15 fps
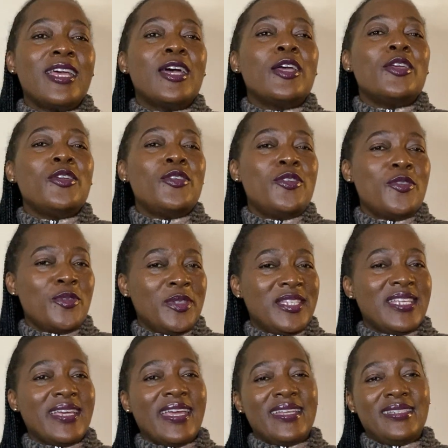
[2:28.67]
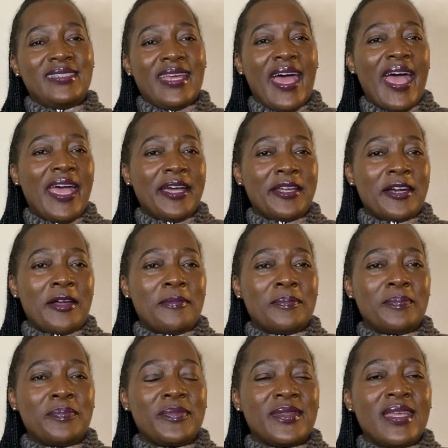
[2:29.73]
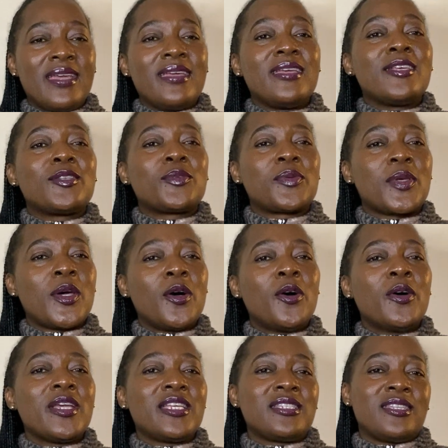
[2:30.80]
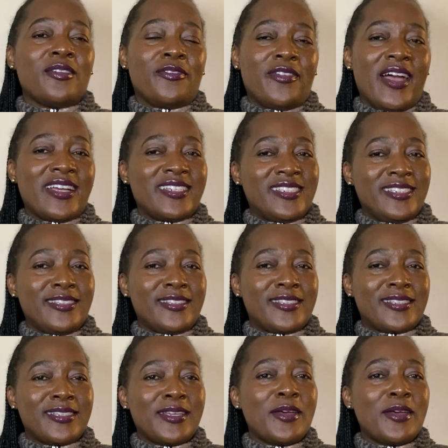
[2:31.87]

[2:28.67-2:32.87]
using a diagram, as well as the functions